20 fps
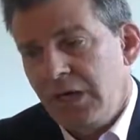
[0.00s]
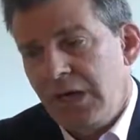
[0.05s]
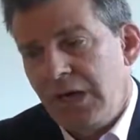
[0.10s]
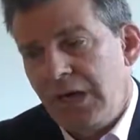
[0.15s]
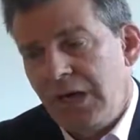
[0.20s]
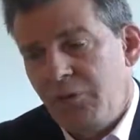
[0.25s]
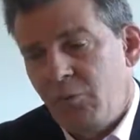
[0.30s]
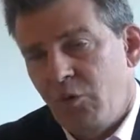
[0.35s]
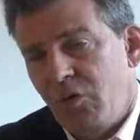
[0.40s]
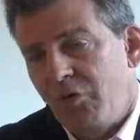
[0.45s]

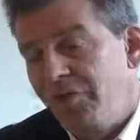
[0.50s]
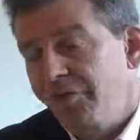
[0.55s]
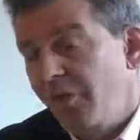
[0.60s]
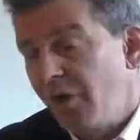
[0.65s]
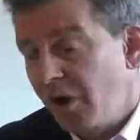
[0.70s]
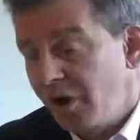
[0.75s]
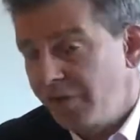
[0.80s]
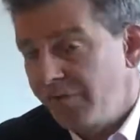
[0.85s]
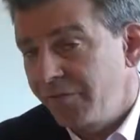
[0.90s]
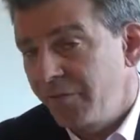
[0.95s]
And we're
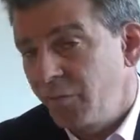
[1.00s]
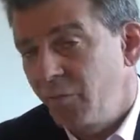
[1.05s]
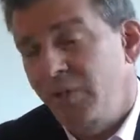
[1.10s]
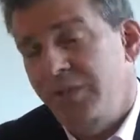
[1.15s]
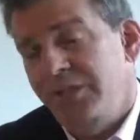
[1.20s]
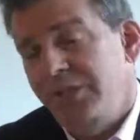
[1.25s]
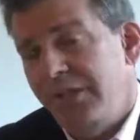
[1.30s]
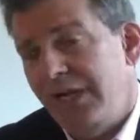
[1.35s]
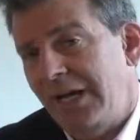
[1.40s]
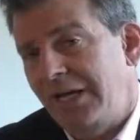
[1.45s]
far from
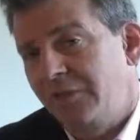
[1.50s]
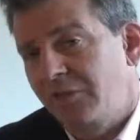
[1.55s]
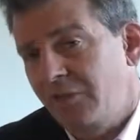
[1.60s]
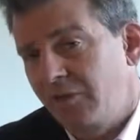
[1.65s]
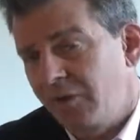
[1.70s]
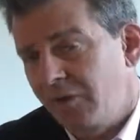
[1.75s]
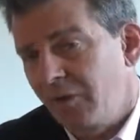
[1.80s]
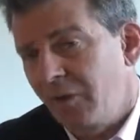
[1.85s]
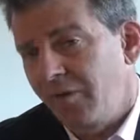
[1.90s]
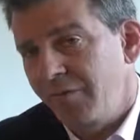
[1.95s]
what's
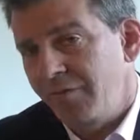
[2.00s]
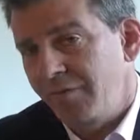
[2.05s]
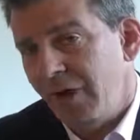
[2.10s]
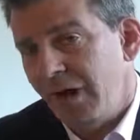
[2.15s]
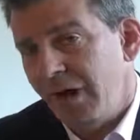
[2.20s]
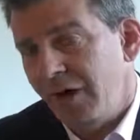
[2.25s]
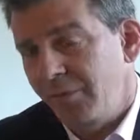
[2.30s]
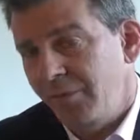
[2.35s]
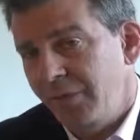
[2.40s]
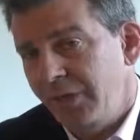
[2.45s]
natural in our
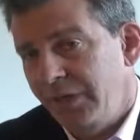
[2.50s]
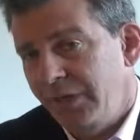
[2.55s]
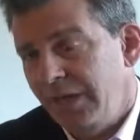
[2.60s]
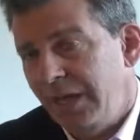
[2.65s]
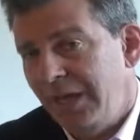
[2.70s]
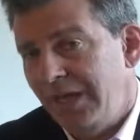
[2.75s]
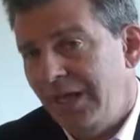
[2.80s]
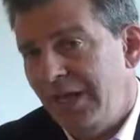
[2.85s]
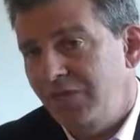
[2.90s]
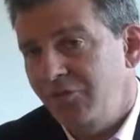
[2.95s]
environment.
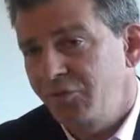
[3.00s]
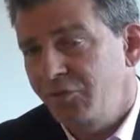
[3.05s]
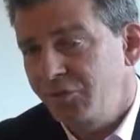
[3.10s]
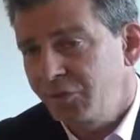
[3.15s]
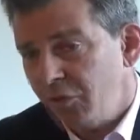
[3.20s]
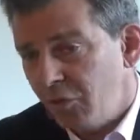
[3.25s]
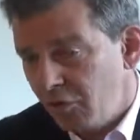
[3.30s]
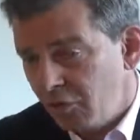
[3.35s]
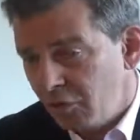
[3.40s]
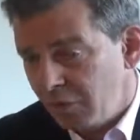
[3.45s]
And as you
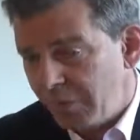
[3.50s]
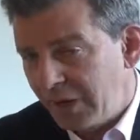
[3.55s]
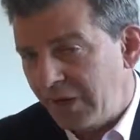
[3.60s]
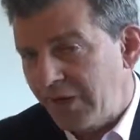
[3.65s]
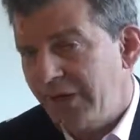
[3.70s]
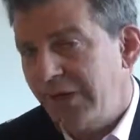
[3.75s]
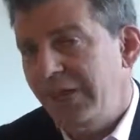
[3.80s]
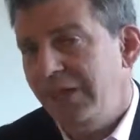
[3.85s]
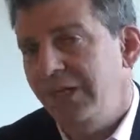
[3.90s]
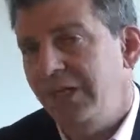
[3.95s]
know
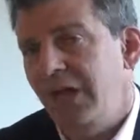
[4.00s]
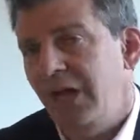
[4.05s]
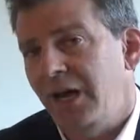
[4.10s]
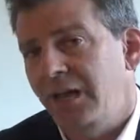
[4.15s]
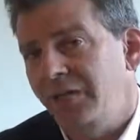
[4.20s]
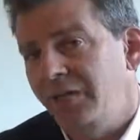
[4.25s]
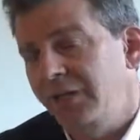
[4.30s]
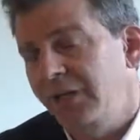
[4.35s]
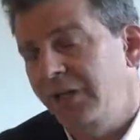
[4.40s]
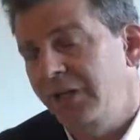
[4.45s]
about any
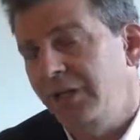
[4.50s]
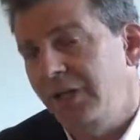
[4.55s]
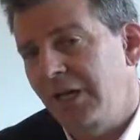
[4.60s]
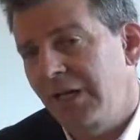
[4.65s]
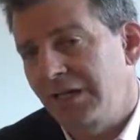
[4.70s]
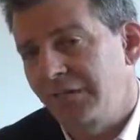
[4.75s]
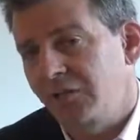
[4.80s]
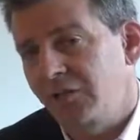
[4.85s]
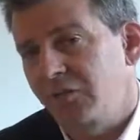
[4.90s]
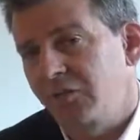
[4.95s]
kind of
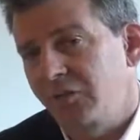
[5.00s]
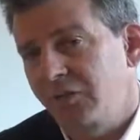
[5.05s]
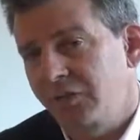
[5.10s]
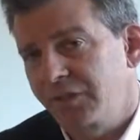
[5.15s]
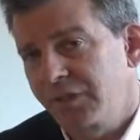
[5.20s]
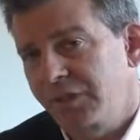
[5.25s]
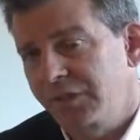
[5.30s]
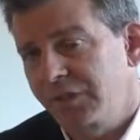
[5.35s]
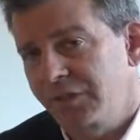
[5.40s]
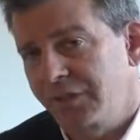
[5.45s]
ecological
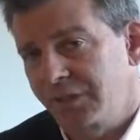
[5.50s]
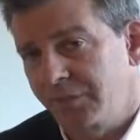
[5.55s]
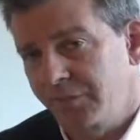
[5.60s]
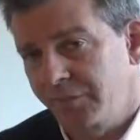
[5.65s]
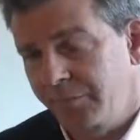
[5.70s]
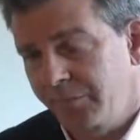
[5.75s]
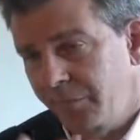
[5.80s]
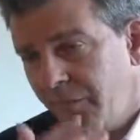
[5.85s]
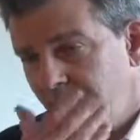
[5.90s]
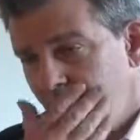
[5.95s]

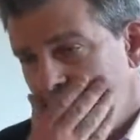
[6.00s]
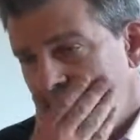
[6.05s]
system,